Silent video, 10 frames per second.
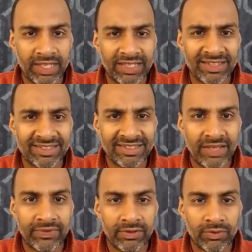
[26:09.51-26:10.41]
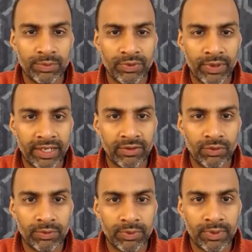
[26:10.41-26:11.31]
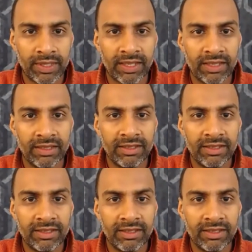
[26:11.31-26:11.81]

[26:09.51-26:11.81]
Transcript: I think 7 groups or 8 groups are there.